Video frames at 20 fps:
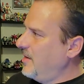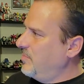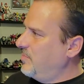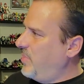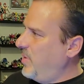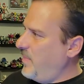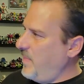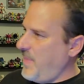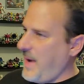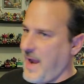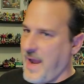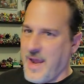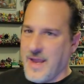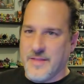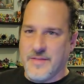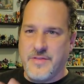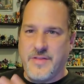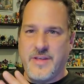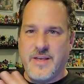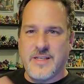but
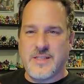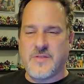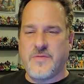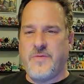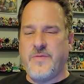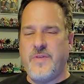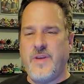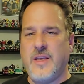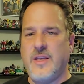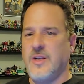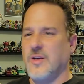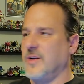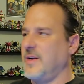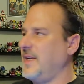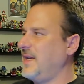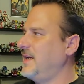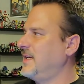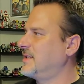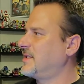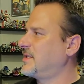man, this figure
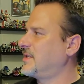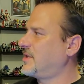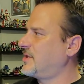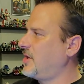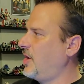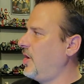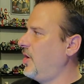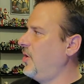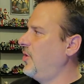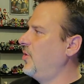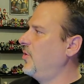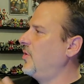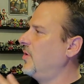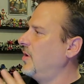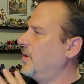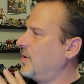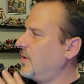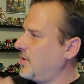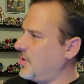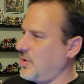is
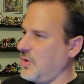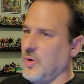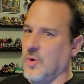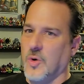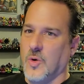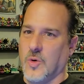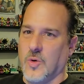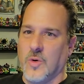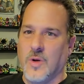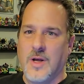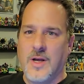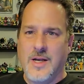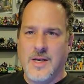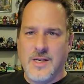so cool.